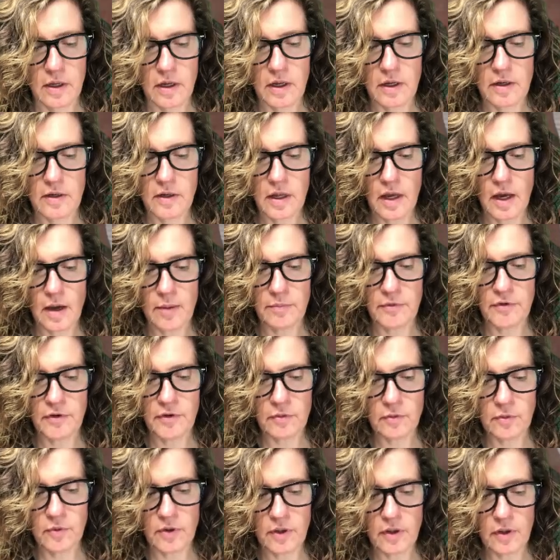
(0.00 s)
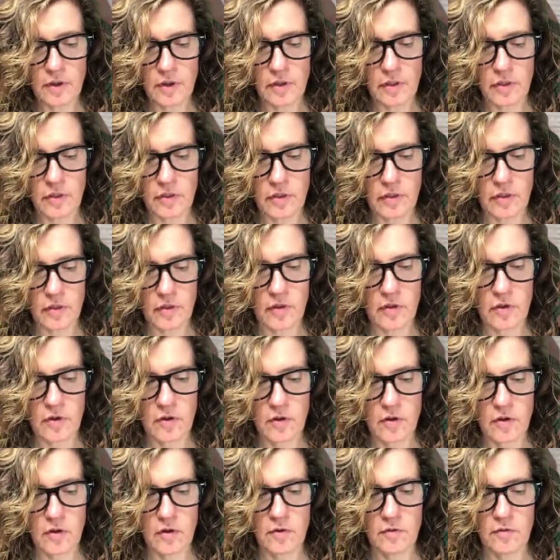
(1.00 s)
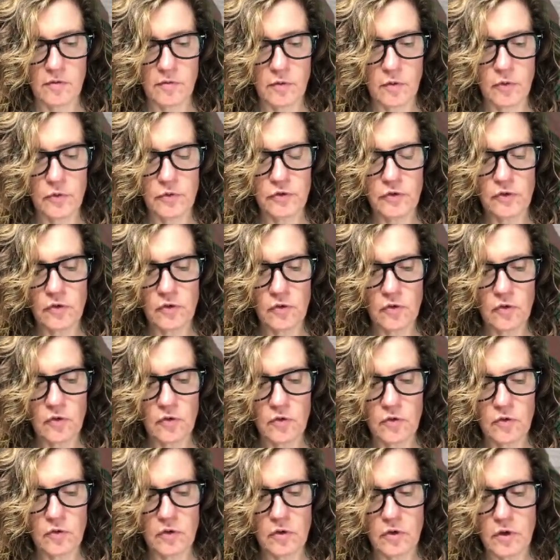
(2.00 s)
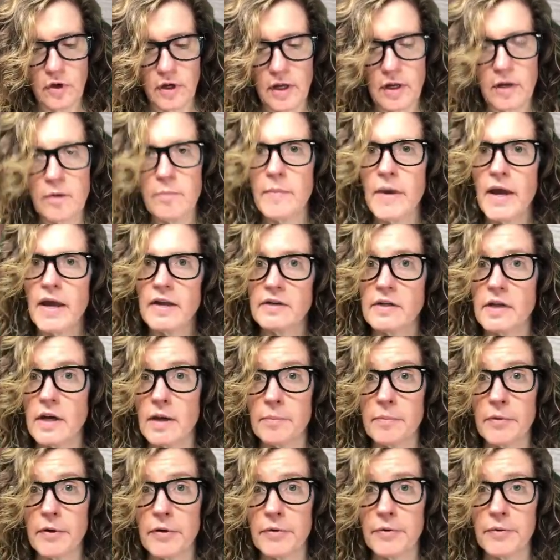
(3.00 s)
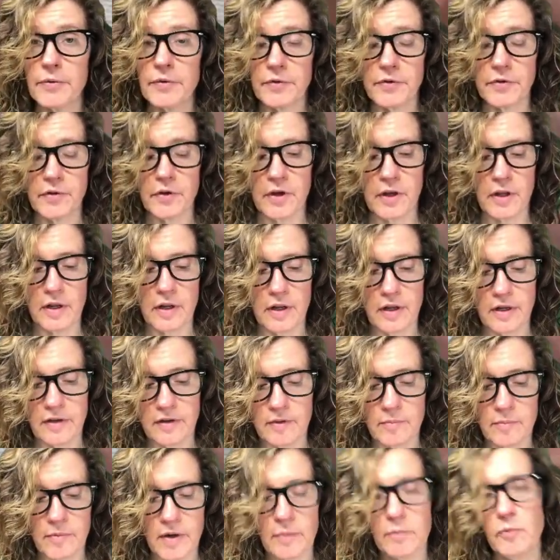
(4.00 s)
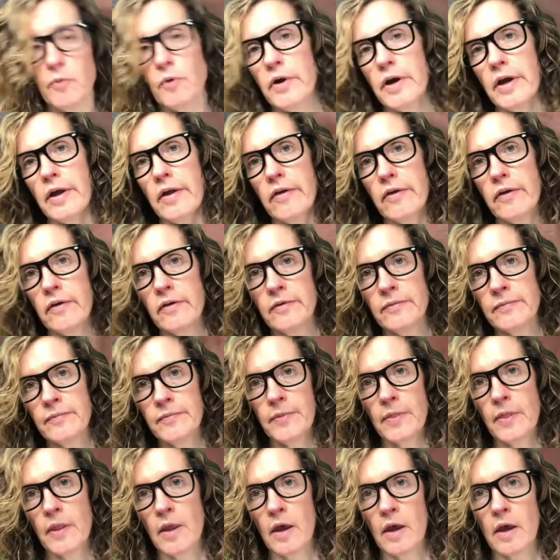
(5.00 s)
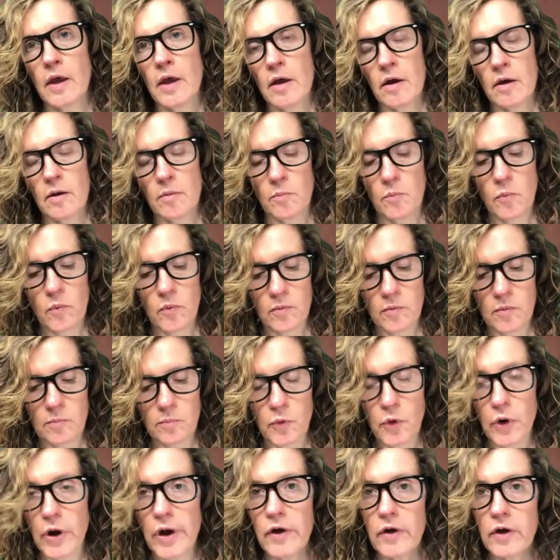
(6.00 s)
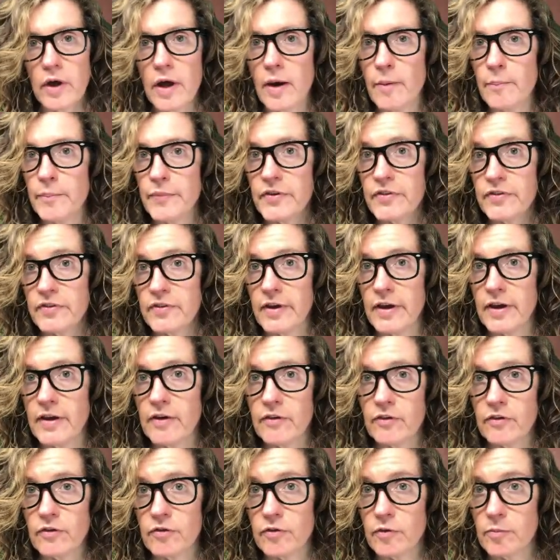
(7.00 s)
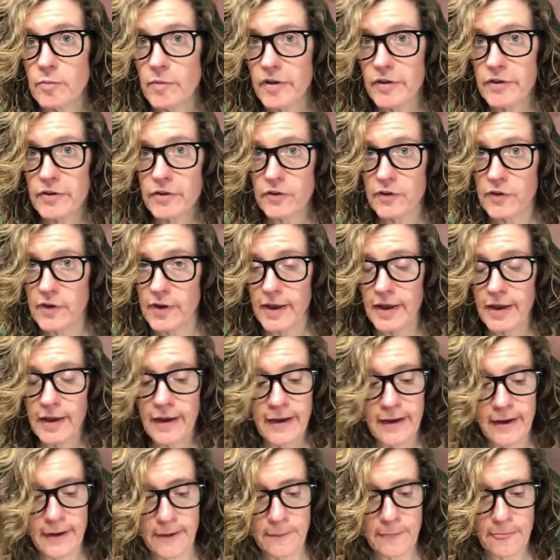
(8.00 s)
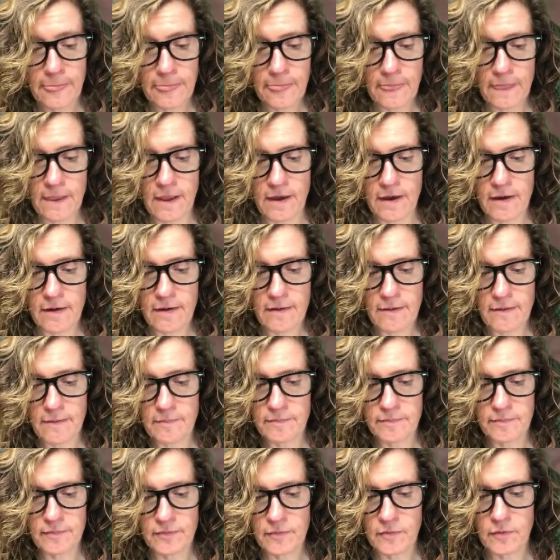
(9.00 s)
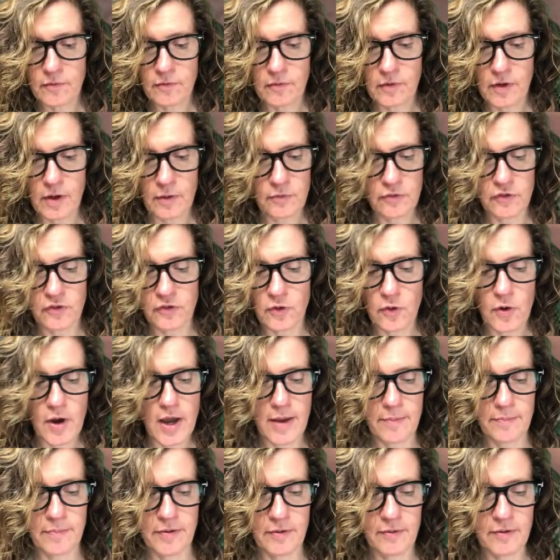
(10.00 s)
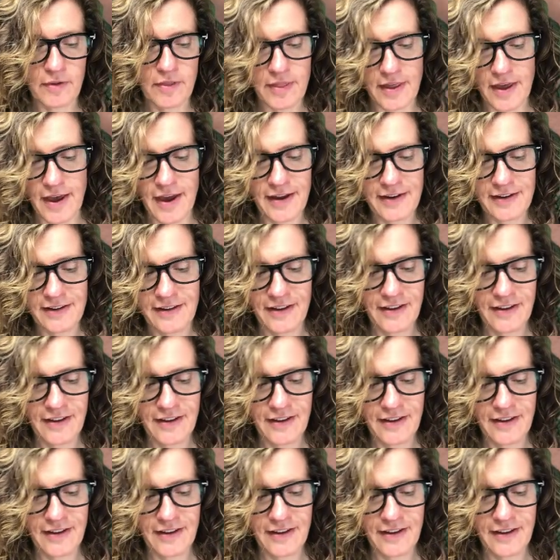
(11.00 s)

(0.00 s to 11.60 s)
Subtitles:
and topped it with fool's gold and a matte top coat. And I did my Morel compass nails for Mother's Day. I'm so happy with that.